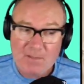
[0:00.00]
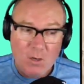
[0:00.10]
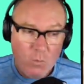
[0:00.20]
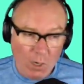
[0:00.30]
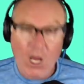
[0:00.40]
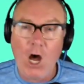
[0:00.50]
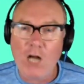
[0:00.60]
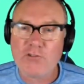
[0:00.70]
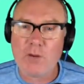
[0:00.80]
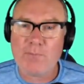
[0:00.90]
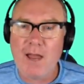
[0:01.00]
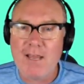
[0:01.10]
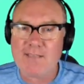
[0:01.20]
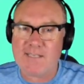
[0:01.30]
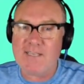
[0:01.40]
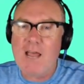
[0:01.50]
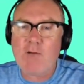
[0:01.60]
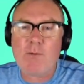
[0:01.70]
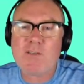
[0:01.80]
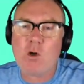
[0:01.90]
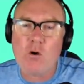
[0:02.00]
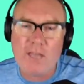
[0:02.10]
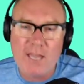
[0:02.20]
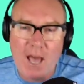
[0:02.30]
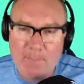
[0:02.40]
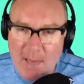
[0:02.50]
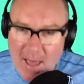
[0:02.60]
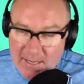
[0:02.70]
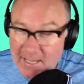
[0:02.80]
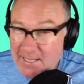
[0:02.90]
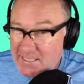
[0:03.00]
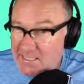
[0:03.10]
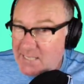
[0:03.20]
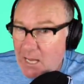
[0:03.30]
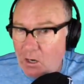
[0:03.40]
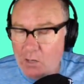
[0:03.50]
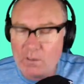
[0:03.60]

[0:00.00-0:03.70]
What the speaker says: What a hot drop that is. Today we're going to be talking about Sanhok.